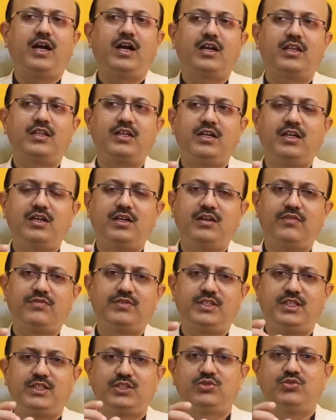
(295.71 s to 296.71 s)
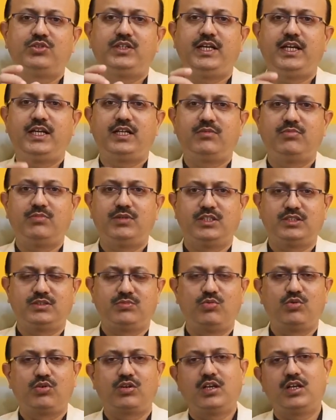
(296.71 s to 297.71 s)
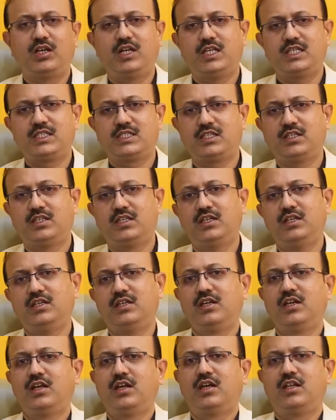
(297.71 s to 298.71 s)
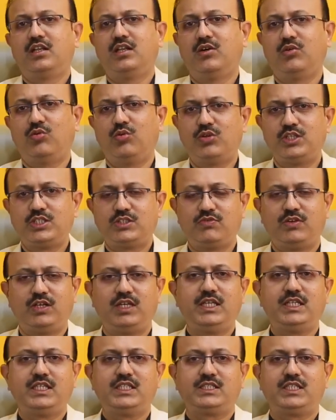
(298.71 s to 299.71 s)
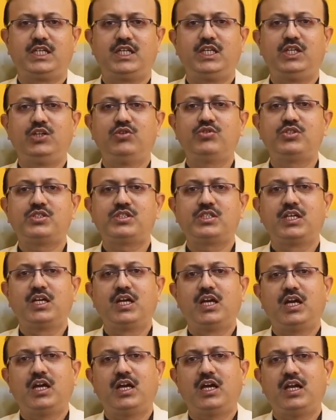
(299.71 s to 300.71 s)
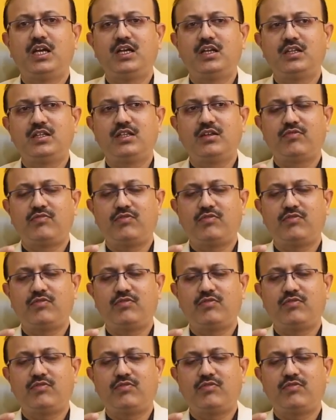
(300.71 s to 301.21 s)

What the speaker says: At the end of 6 to 8 months, more or less the whole swelling is reduced and the